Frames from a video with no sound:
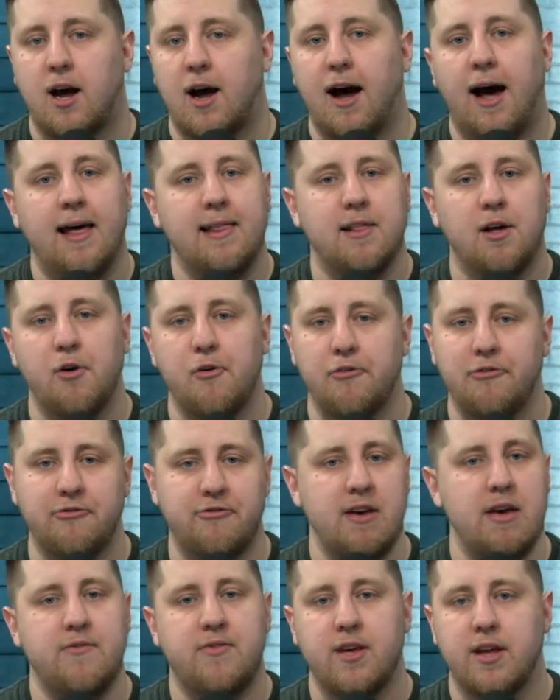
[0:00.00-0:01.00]
Hollow,
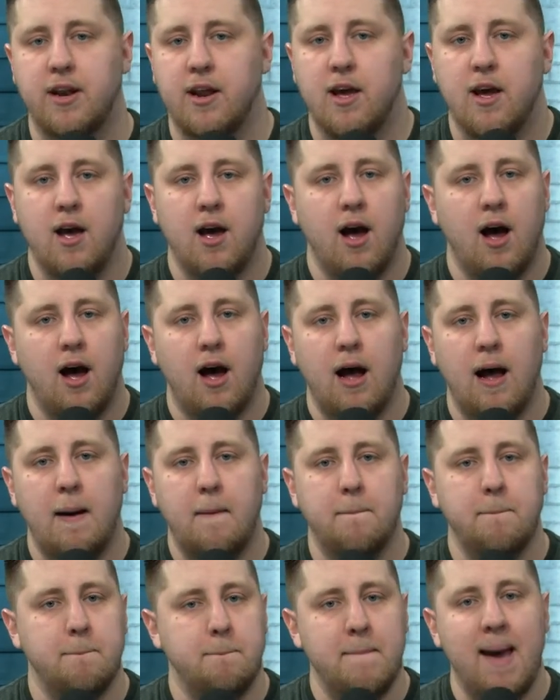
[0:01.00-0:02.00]
Vivid,
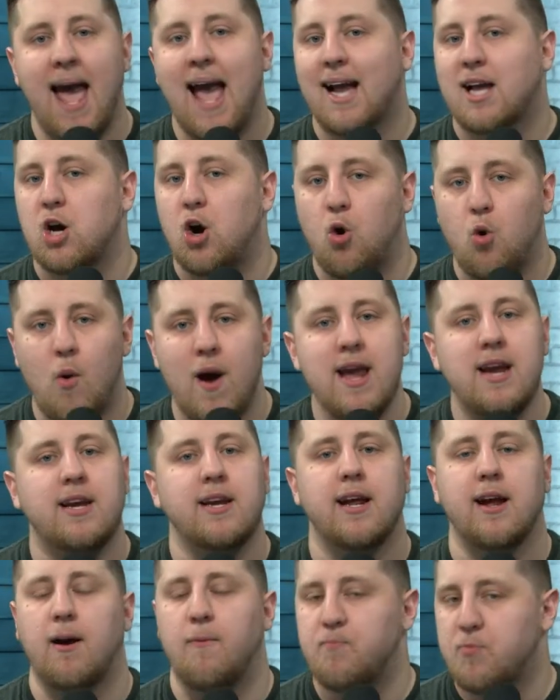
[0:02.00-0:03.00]
Mac,
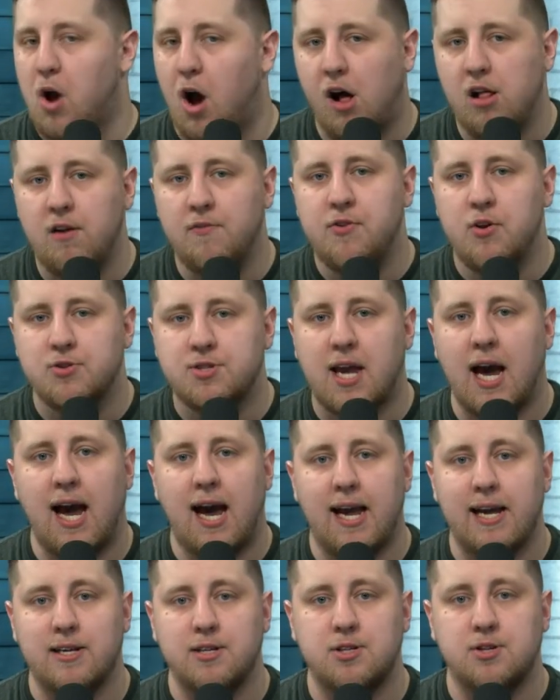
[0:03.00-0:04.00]
Awakening. All of those
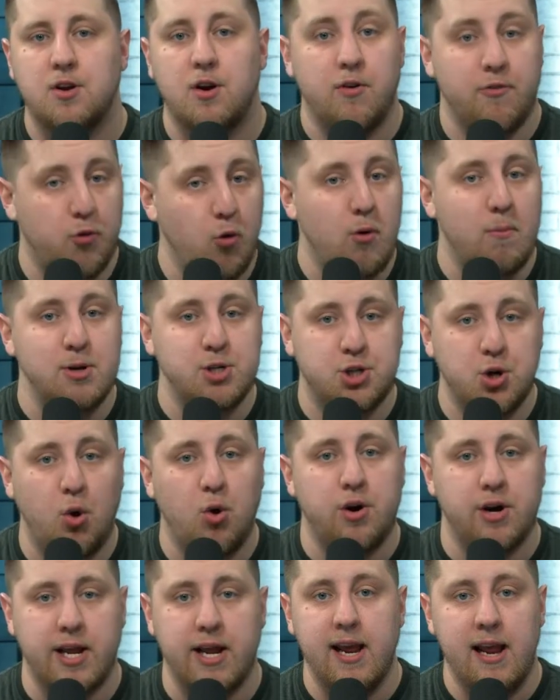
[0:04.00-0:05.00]
guys, for a
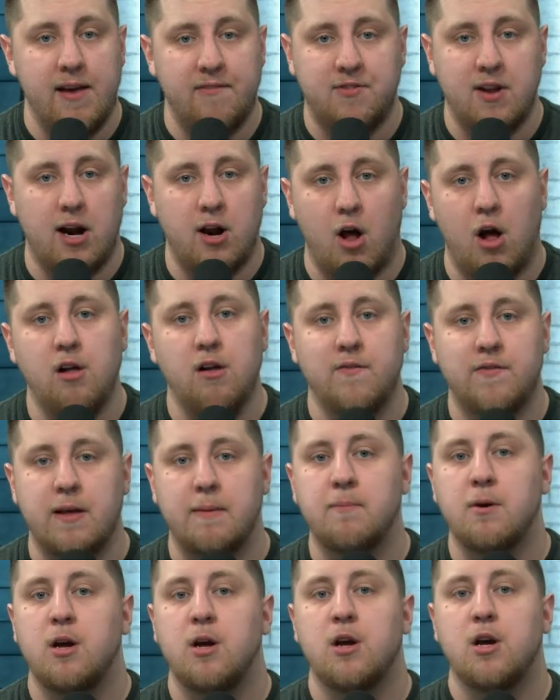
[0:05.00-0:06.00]
majority, if not all of
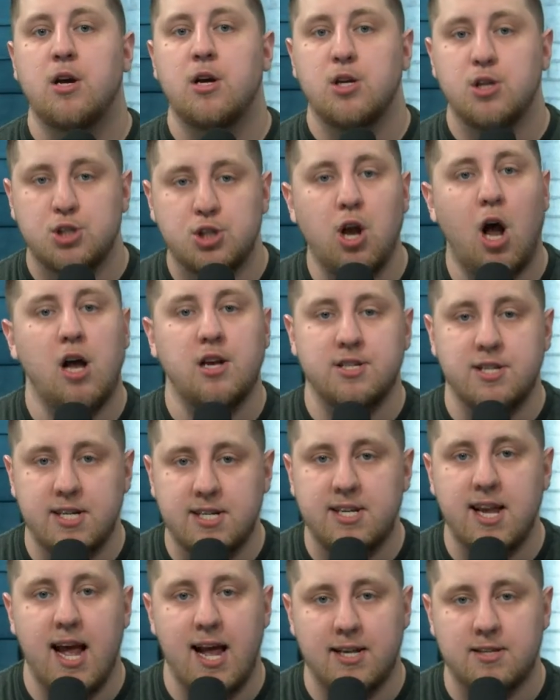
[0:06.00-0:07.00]
them, saw
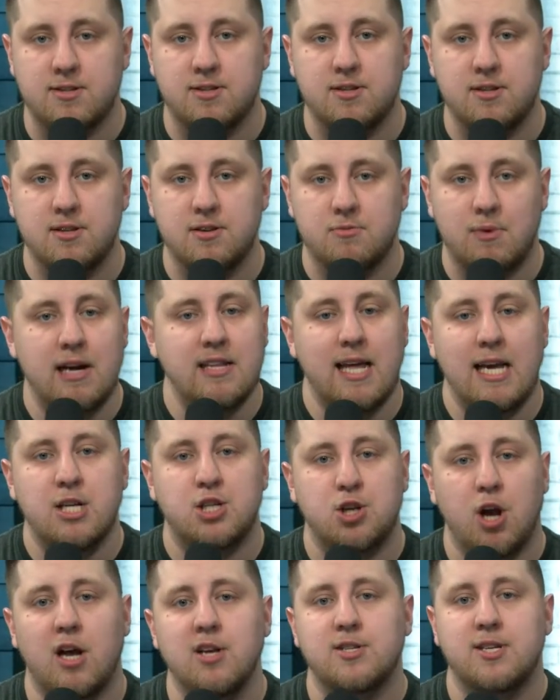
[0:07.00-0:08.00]
success, right? They
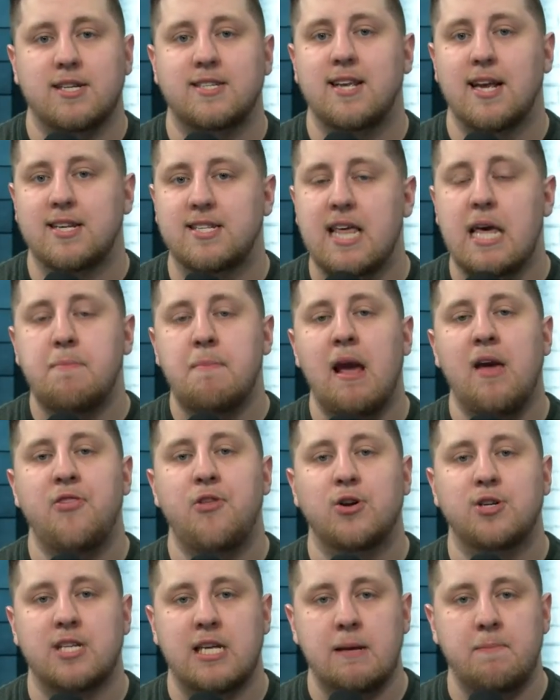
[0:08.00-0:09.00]
saw success. They made
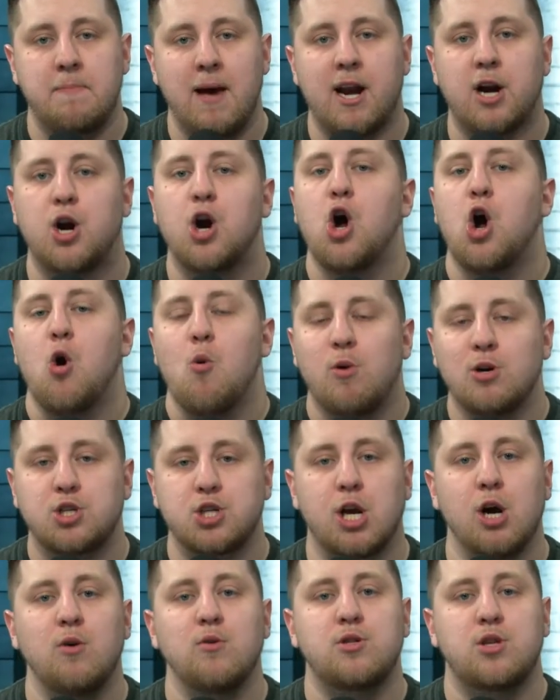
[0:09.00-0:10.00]
their team better, which
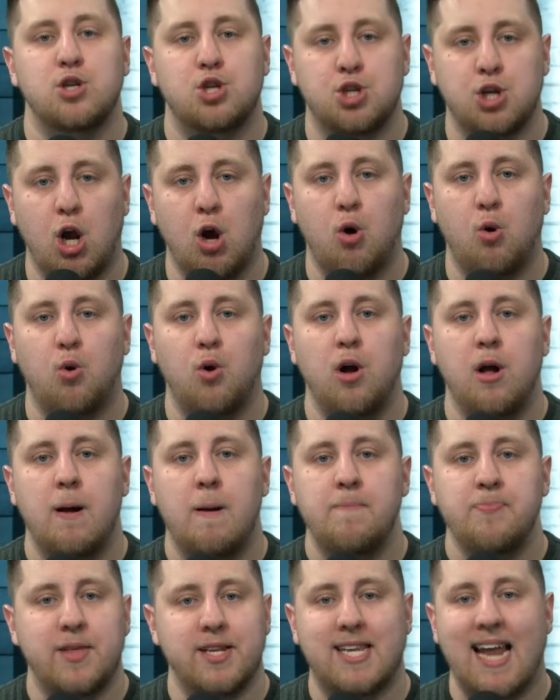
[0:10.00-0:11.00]
goes to show
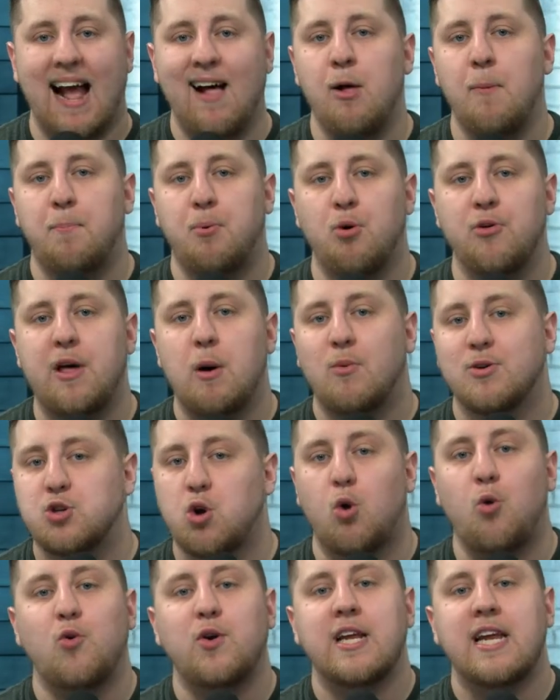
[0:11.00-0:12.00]
the talent pool that was
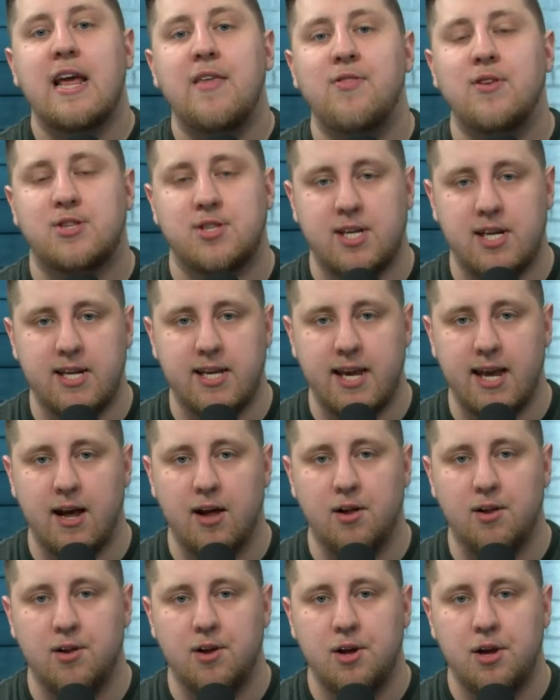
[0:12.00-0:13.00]
already in the
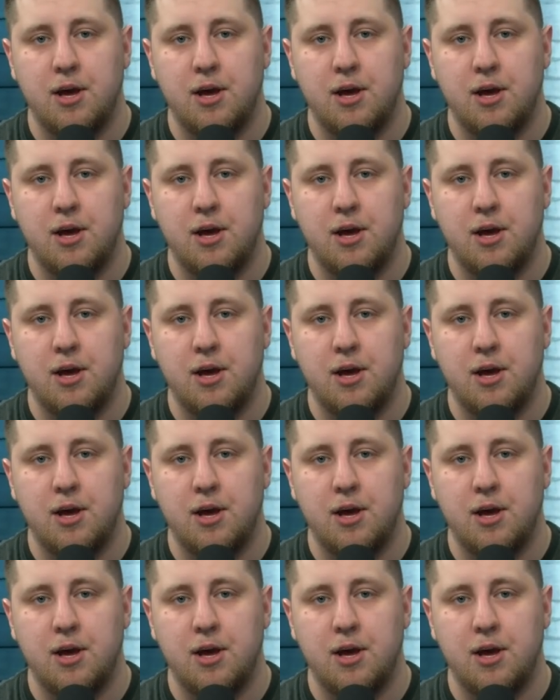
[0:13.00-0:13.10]
CDL